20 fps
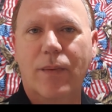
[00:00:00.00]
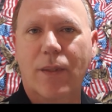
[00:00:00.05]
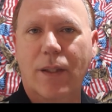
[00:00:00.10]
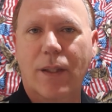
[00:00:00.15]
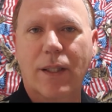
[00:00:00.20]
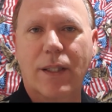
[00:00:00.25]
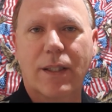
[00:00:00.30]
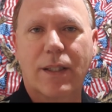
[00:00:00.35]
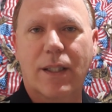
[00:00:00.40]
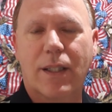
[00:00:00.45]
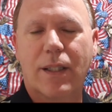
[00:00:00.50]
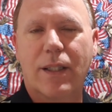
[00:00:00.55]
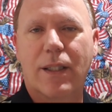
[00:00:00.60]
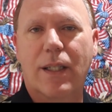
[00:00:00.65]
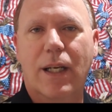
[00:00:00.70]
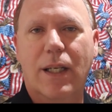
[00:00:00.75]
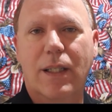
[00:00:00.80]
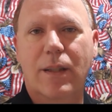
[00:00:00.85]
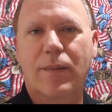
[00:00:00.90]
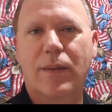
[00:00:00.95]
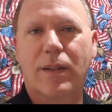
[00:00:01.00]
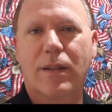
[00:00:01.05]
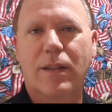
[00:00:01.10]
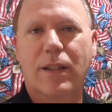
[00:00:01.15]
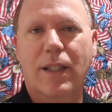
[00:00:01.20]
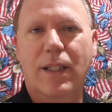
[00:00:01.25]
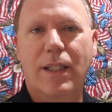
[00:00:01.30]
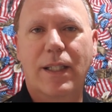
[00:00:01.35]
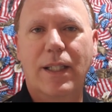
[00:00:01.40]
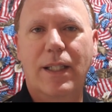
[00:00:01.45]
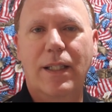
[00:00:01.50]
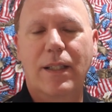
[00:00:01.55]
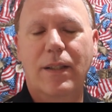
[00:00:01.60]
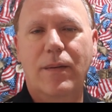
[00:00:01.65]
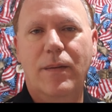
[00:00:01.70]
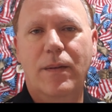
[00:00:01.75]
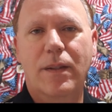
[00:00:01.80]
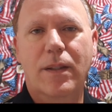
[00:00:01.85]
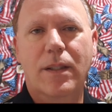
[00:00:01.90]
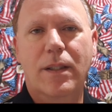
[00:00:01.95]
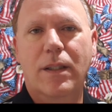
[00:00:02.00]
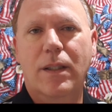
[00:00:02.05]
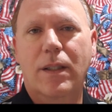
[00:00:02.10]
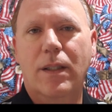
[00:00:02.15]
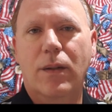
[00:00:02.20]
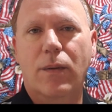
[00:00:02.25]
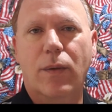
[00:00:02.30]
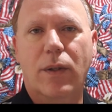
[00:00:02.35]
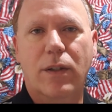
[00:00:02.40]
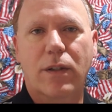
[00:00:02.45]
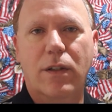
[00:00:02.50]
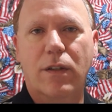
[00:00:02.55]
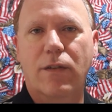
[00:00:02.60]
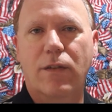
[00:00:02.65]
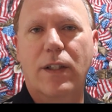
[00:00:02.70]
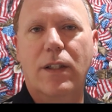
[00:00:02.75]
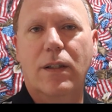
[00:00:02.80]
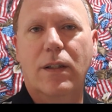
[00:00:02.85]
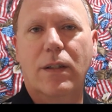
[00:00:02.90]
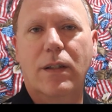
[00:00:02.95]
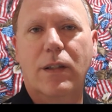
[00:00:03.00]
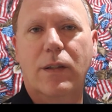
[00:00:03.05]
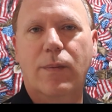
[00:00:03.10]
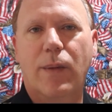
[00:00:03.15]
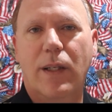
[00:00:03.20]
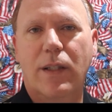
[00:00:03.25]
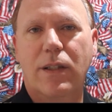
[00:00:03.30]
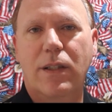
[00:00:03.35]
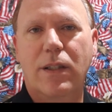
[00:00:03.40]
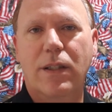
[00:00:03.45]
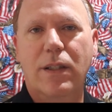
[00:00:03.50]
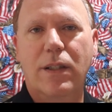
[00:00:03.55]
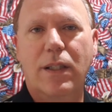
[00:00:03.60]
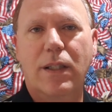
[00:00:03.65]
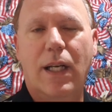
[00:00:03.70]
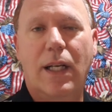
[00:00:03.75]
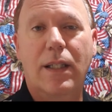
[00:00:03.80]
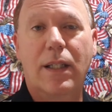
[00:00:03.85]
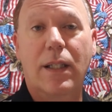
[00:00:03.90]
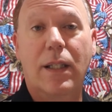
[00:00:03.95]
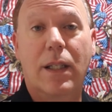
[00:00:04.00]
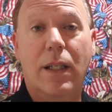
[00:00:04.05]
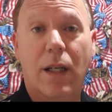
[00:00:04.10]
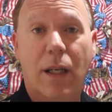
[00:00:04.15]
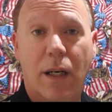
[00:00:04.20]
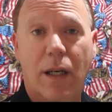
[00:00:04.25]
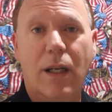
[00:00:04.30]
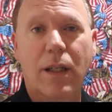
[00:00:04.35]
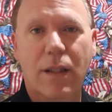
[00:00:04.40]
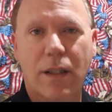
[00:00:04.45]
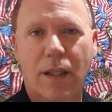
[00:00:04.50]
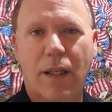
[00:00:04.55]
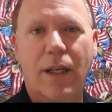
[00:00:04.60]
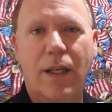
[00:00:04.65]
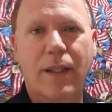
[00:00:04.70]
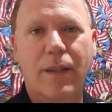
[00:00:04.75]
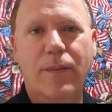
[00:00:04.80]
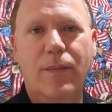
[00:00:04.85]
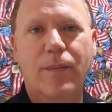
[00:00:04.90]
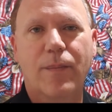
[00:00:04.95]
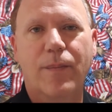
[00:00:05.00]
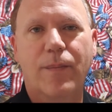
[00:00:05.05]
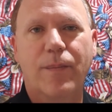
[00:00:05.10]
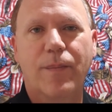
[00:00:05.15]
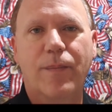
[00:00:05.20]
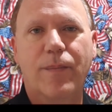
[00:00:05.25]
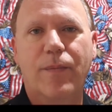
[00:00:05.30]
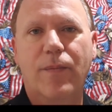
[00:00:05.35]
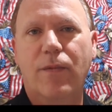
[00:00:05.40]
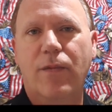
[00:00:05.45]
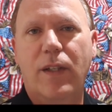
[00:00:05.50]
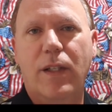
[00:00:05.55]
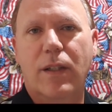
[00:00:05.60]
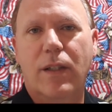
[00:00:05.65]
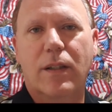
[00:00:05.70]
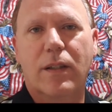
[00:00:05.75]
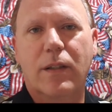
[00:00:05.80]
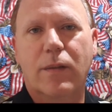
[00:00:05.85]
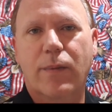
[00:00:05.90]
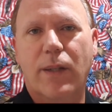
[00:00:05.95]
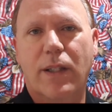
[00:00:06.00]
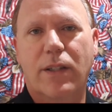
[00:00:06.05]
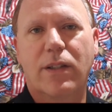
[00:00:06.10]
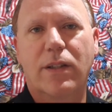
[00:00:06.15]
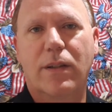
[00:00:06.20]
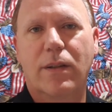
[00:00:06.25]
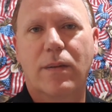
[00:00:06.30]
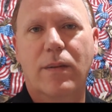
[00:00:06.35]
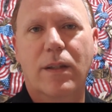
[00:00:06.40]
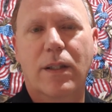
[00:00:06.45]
clicked on the documents that I needed, went to vehicle inspection, and did an online vehicle inspection.